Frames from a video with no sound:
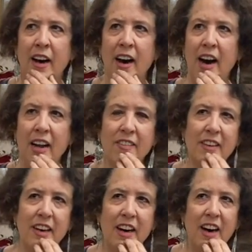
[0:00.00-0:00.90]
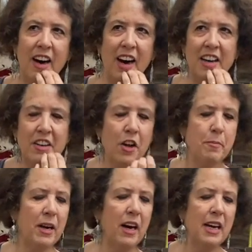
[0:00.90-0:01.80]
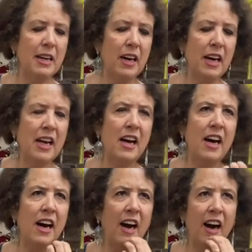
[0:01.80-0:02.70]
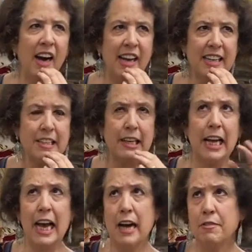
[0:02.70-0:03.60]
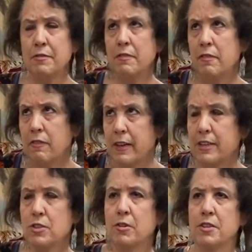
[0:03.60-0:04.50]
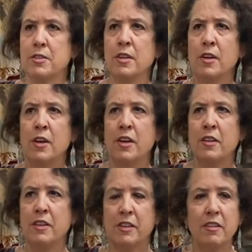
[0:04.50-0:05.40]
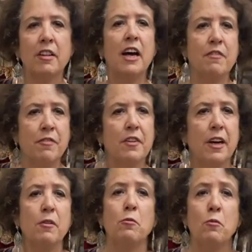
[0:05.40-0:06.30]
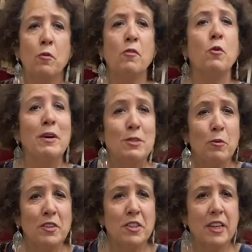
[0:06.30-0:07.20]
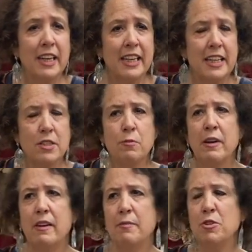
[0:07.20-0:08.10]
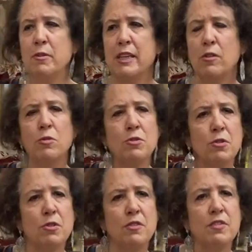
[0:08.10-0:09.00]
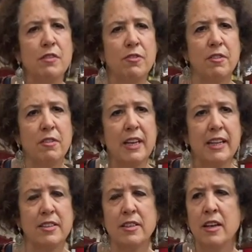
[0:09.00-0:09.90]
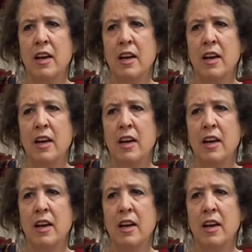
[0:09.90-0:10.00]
Uh, look, I don't know, but I, I, I actually have, fingers crossed, the life that I've always wanted, I guess, where I'm doing all sorts of different things.